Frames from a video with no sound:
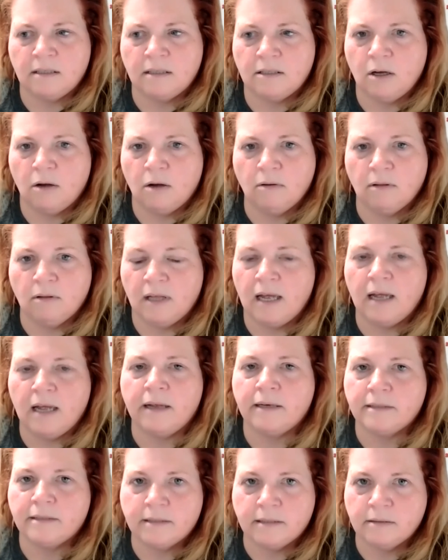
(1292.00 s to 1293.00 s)
don't
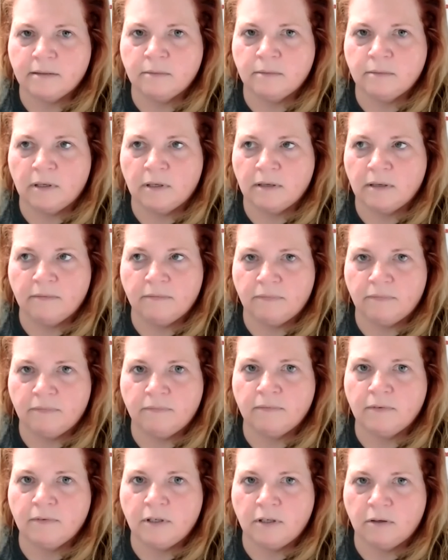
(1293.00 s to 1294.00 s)
let one of,
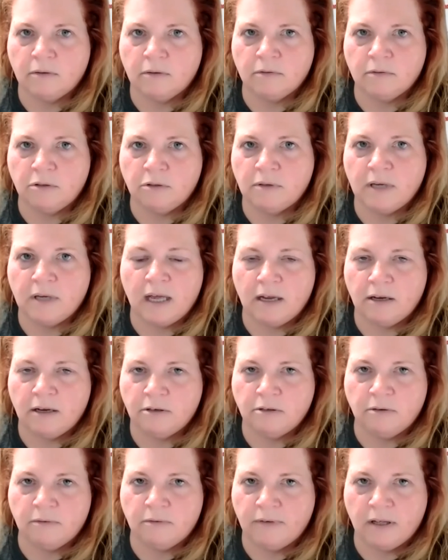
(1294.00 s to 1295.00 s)
UK or
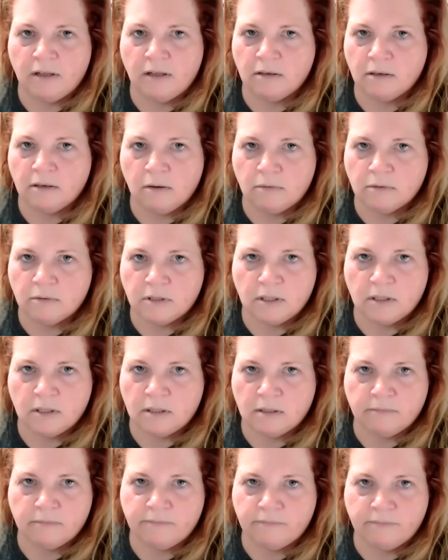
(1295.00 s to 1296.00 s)
U of L go to
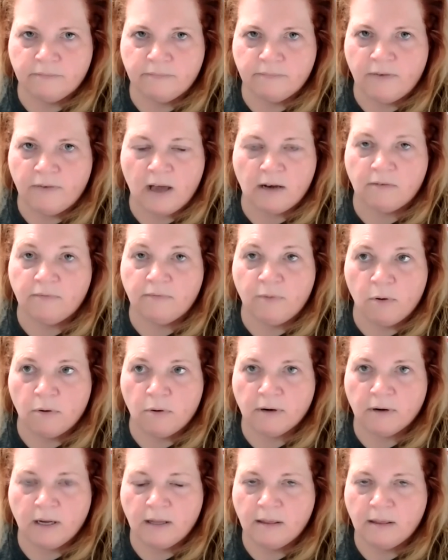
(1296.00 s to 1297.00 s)
the Final
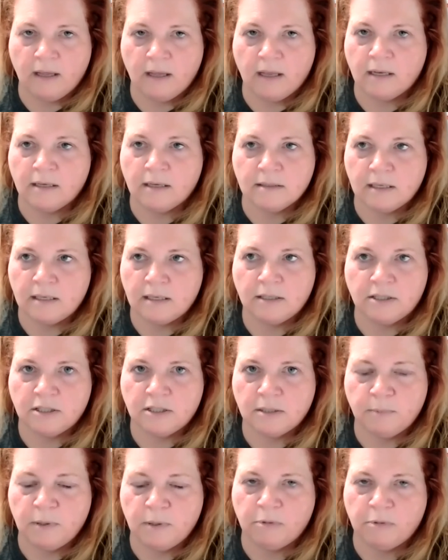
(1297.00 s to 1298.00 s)
Four or anything, because then it's
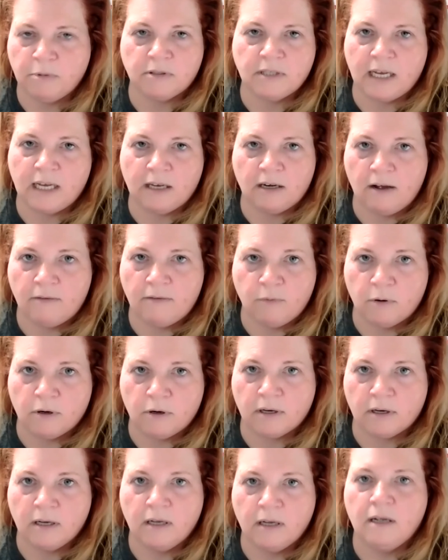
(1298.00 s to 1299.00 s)
just people are taking off
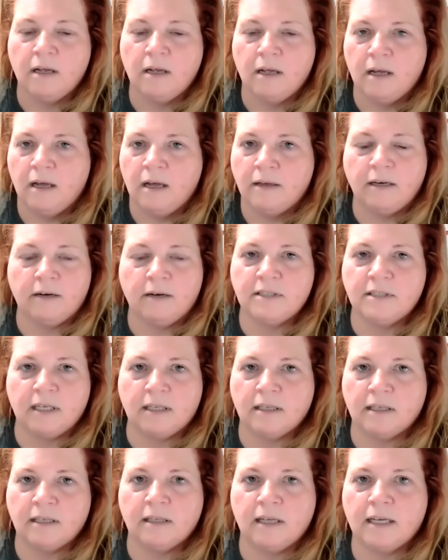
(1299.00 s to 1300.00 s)
work. Never seen
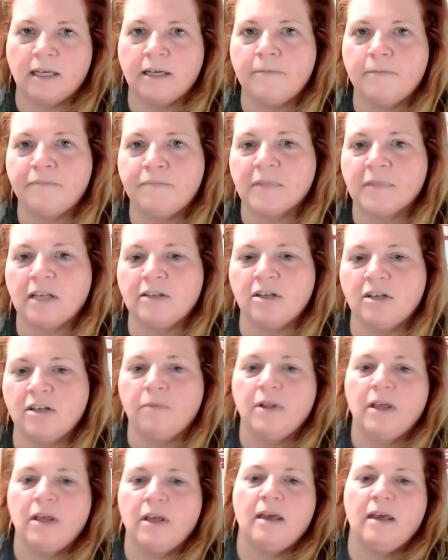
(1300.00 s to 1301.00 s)
anything like it. So
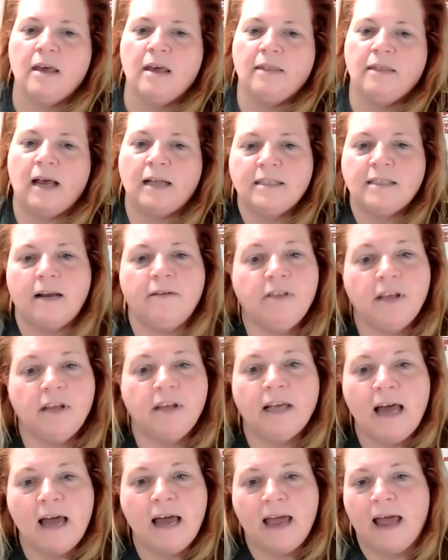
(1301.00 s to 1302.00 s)
that's
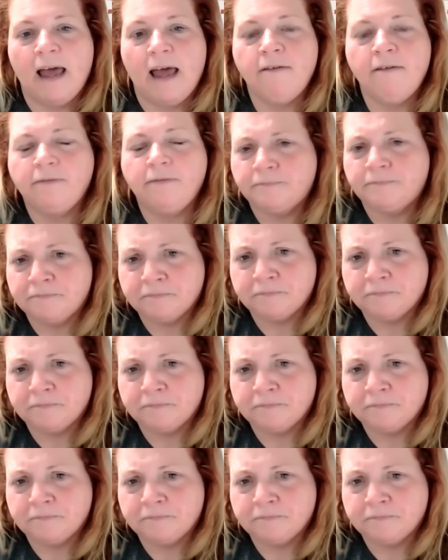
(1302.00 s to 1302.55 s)
everything I have.